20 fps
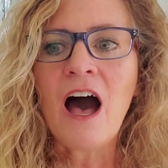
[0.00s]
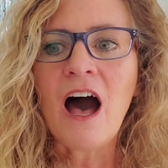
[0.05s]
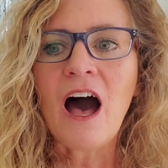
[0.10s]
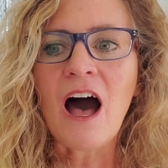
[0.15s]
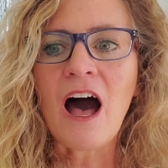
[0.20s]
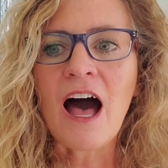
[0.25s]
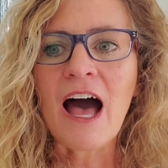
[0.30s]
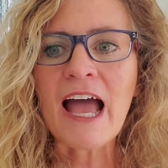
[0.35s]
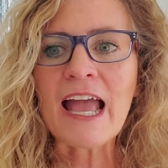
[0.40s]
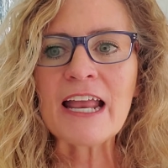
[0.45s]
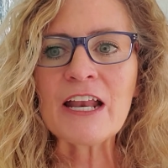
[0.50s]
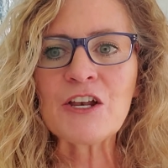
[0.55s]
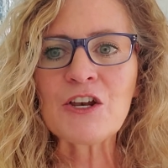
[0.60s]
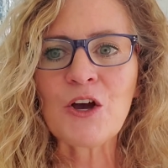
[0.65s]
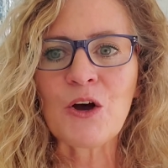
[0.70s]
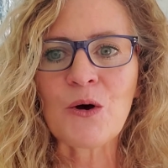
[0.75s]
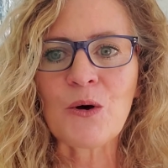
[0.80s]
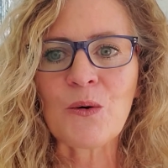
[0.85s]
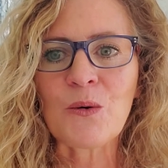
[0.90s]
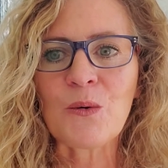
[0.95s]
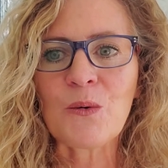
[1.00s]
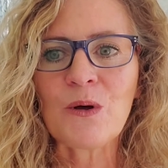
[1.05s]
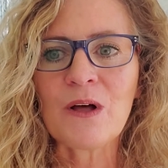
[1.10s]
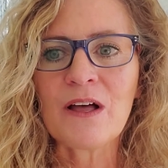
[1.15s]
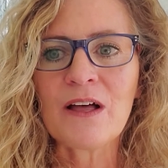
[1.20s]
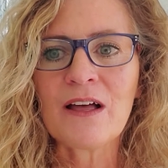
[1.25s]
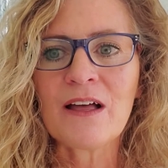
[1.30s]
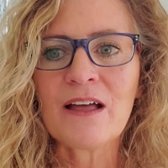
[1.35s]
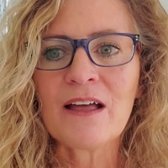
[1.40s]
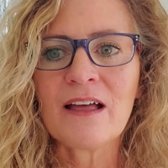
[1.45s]
I know
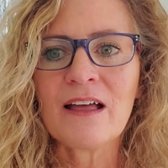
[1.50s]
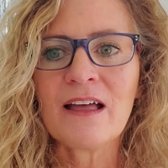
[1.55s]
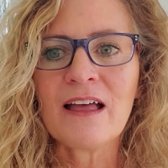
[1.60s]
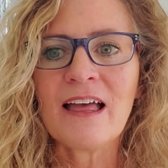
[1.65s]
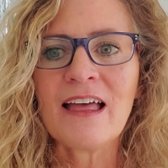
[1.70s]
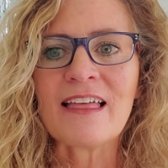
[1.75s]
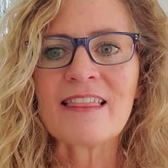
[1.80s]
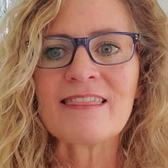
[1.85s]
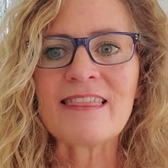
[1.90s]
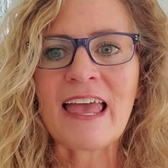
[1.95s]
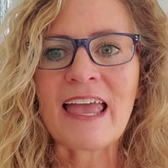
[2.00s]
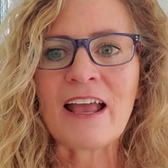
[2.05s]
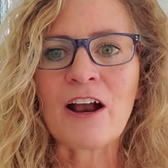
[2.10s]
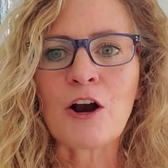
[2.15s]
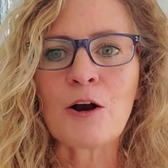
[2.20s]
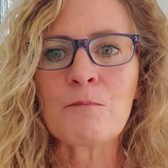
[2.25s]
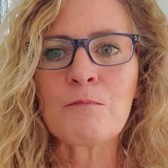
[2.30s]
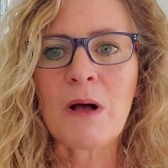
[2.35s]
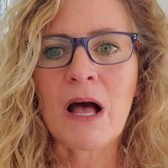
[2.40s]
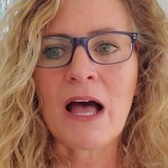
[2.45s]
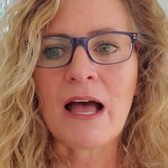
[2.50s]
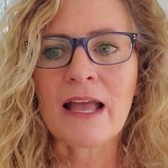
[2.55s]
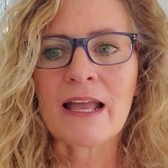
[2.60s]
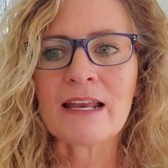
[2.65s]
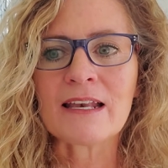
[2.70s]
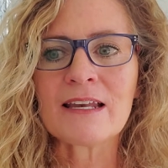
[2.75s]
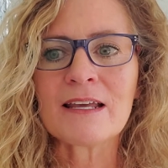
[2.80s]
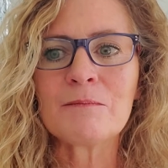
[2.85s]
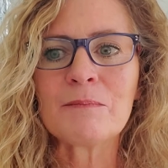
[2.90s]
they are mine